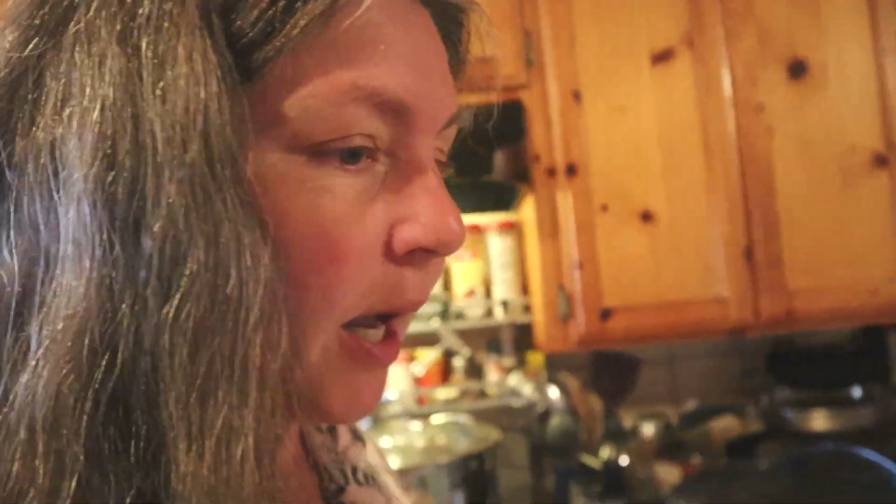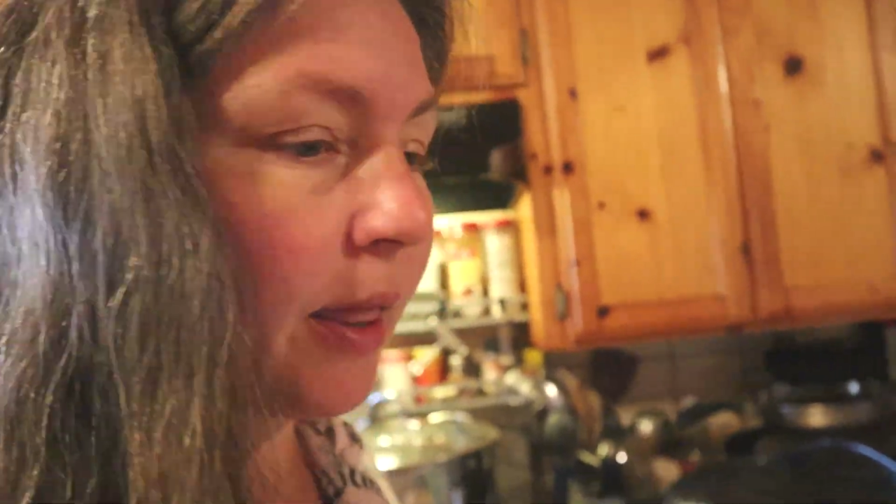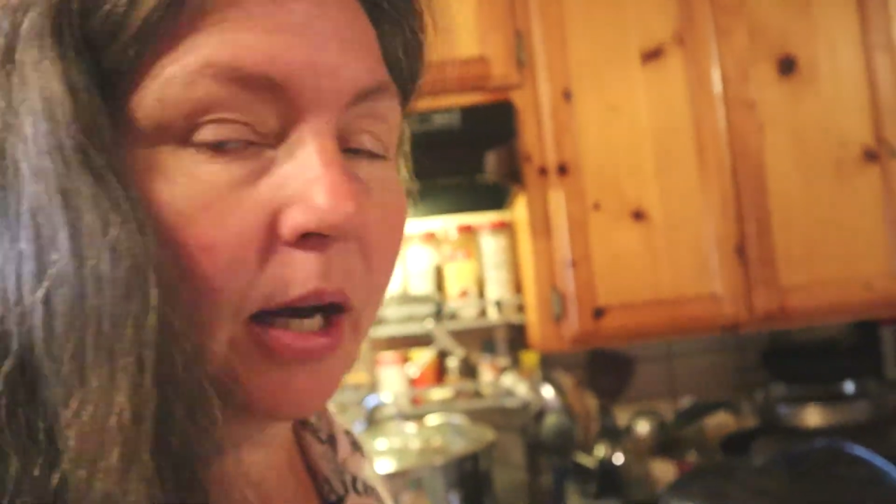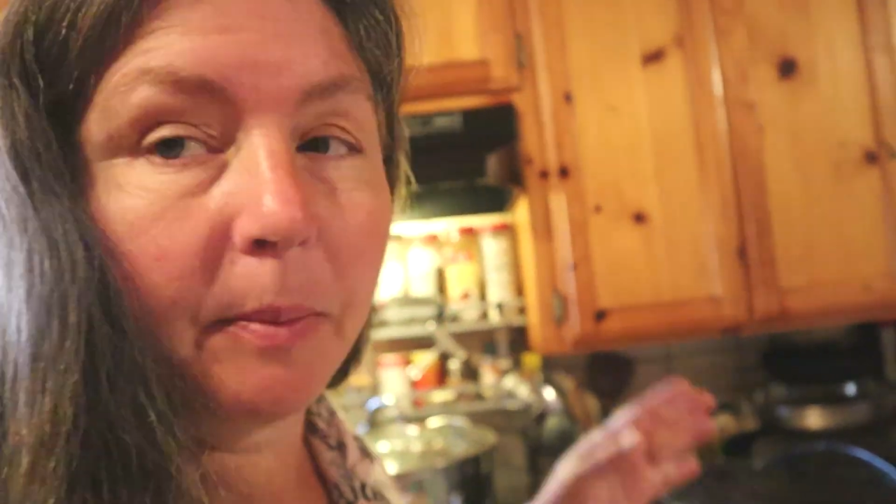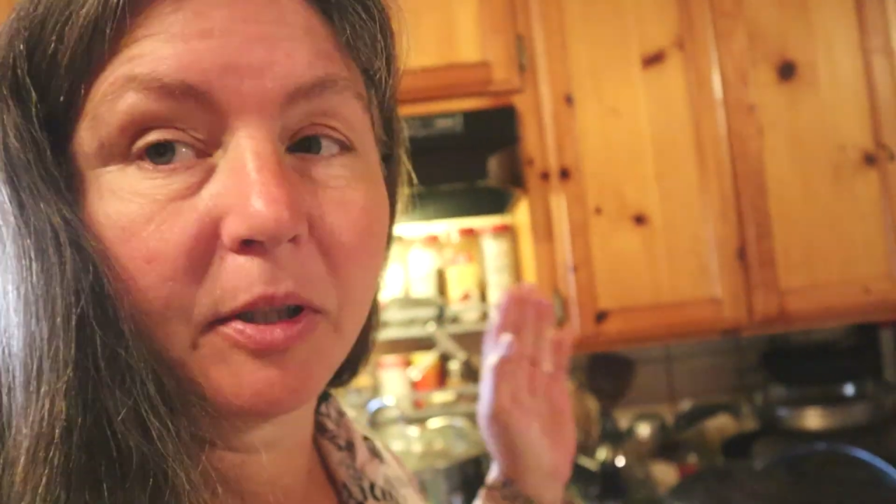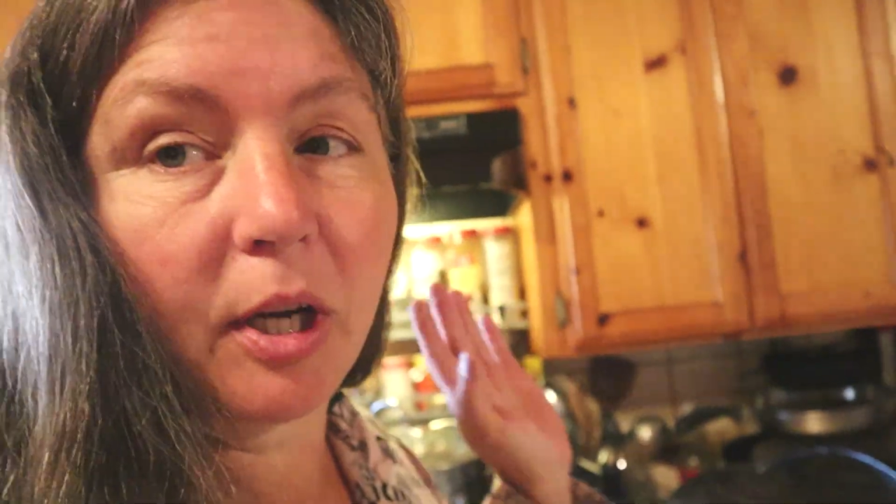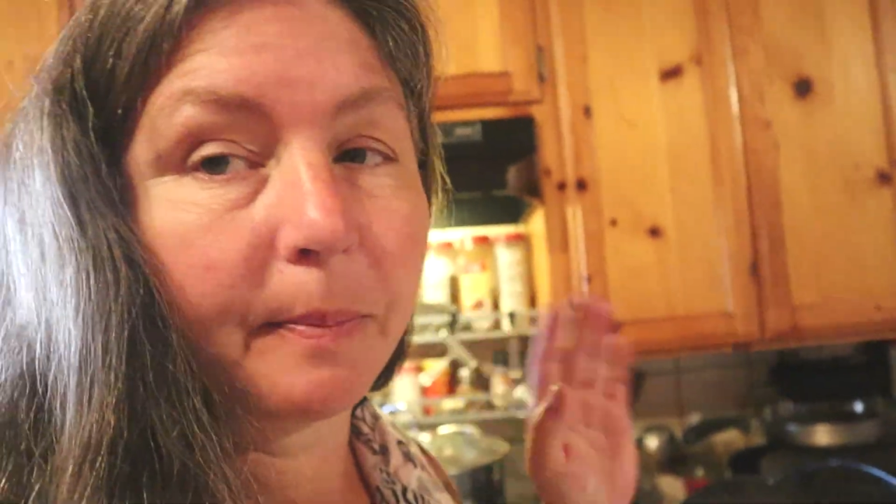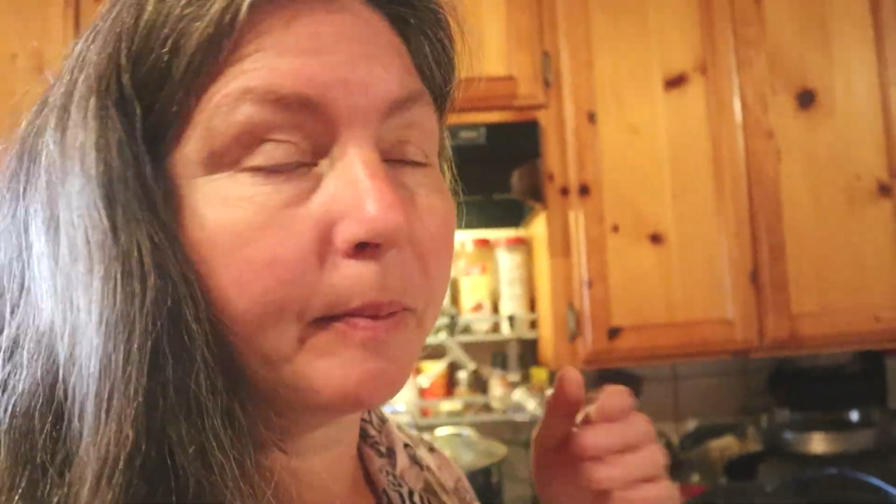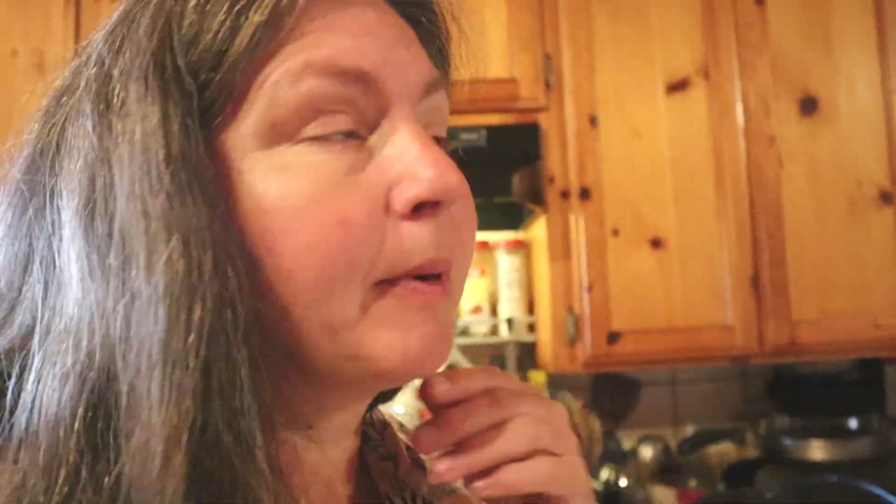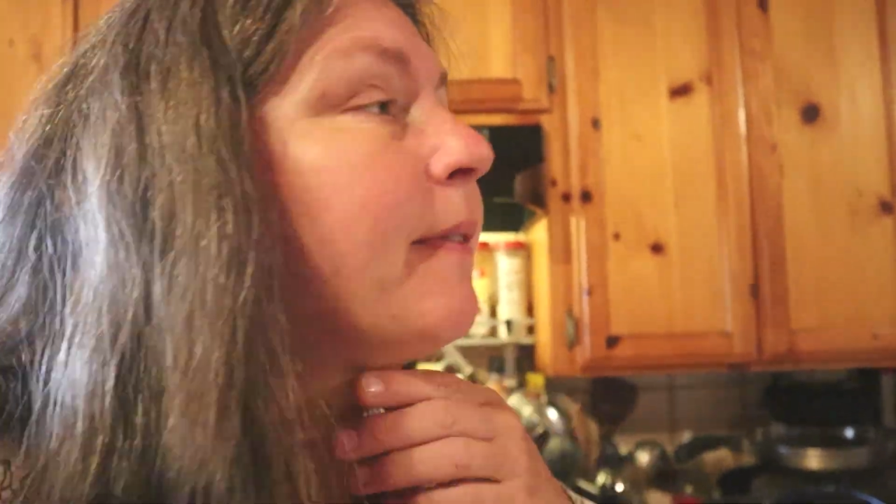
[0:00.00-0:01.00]
and I'm gonna chop
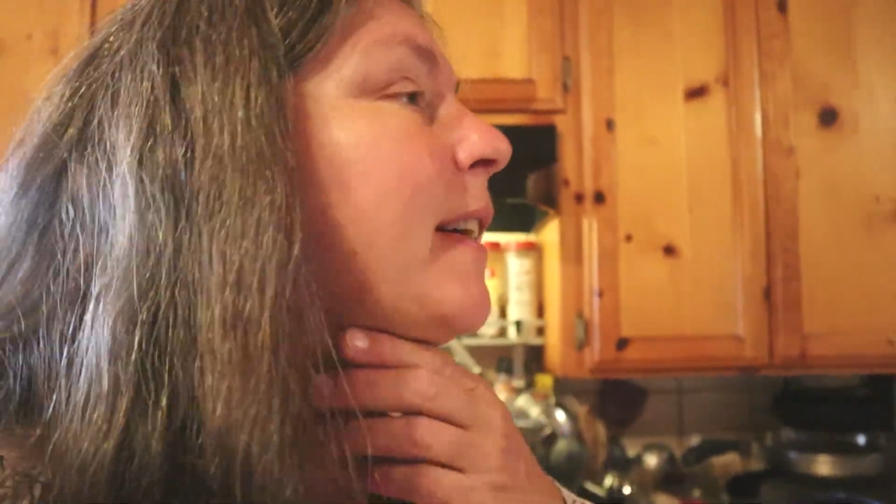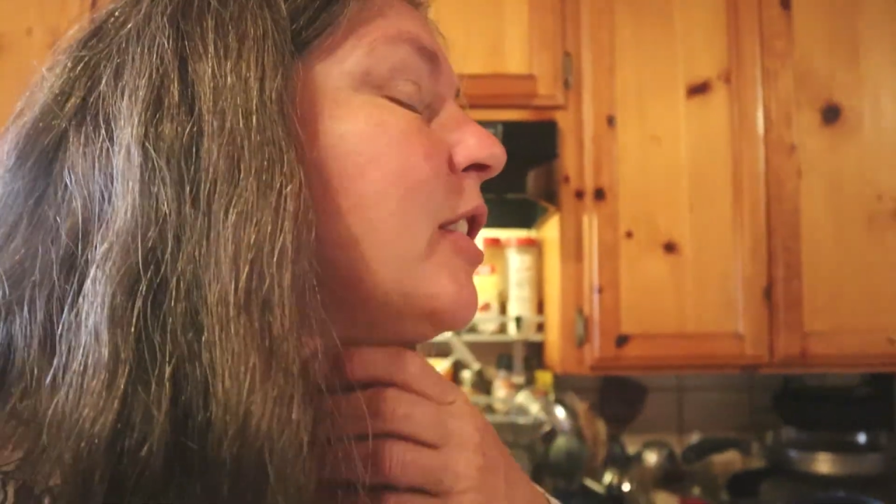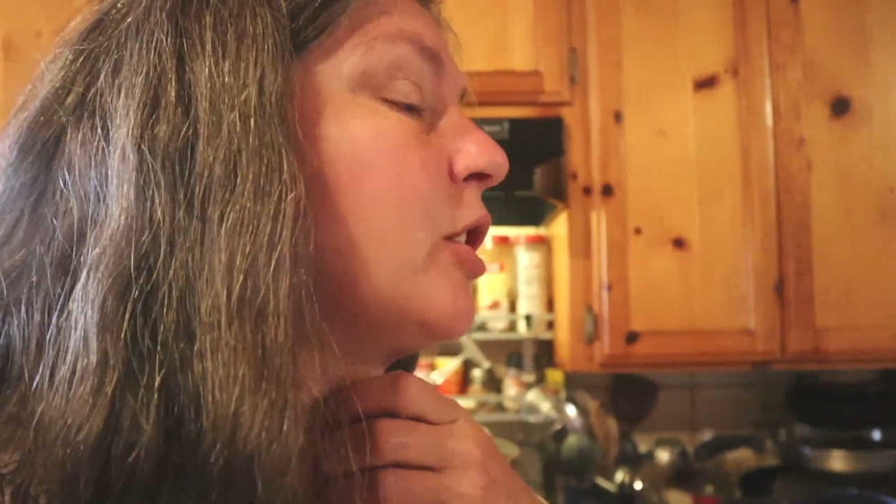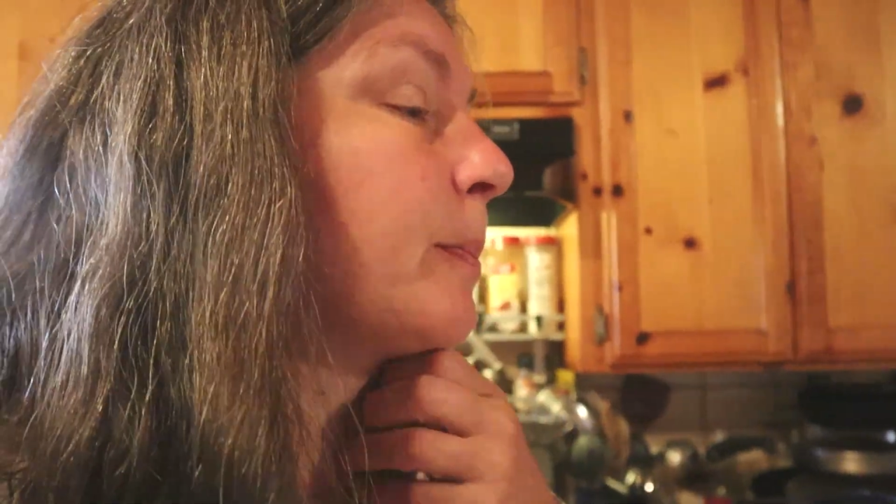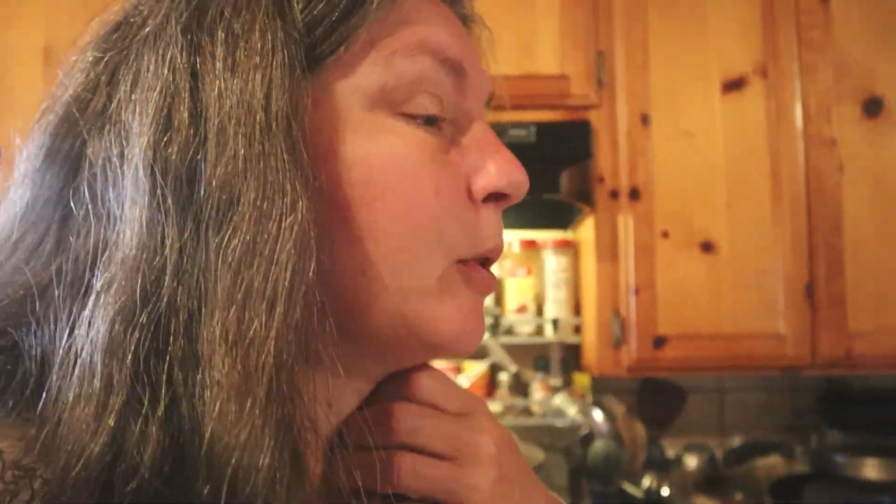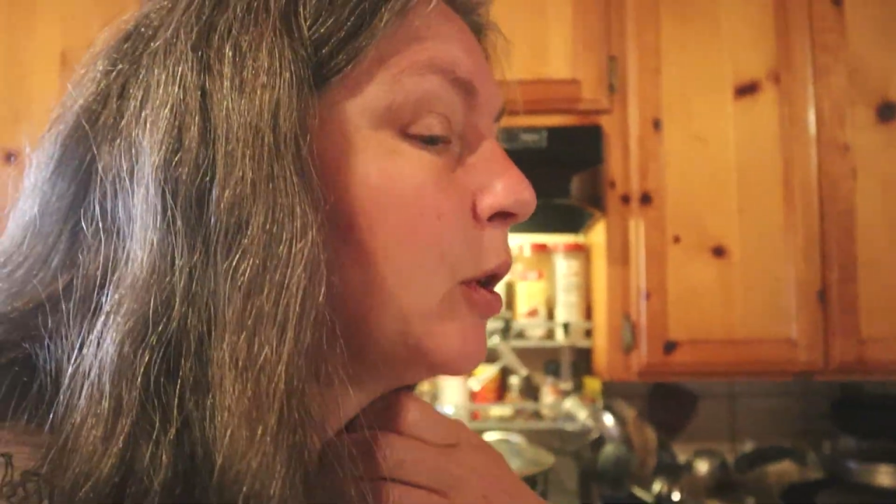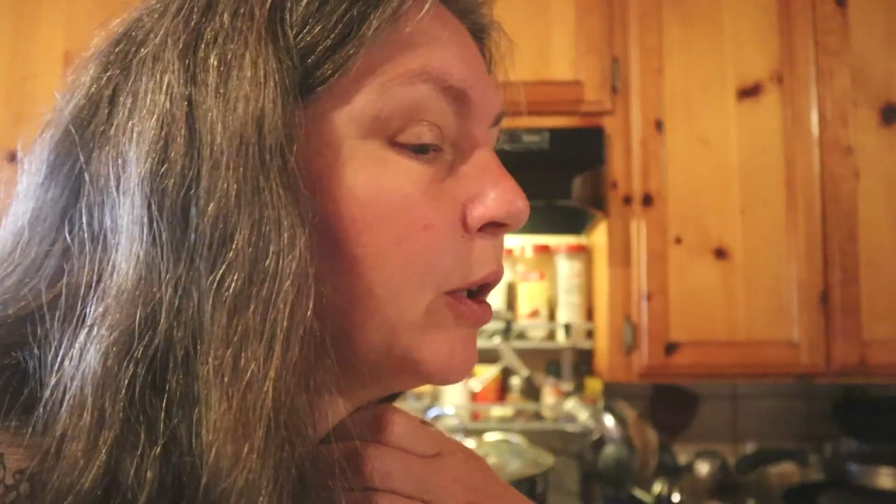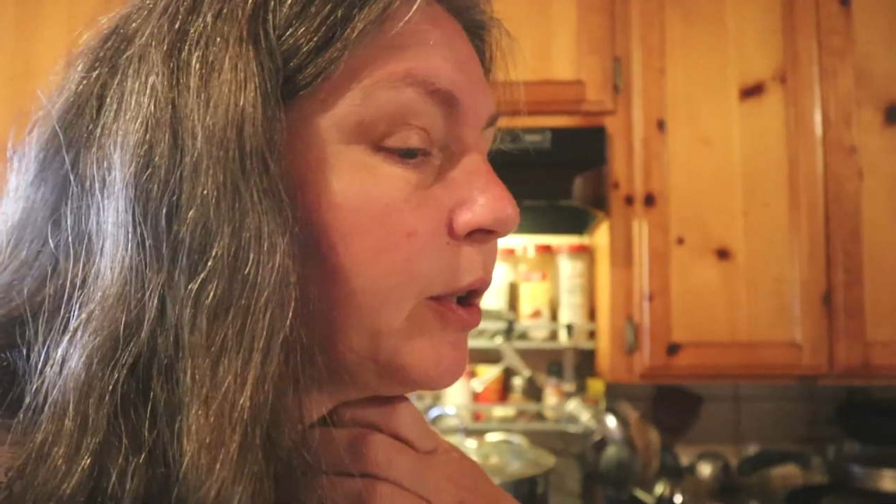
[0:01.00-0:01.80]
up my vegetables,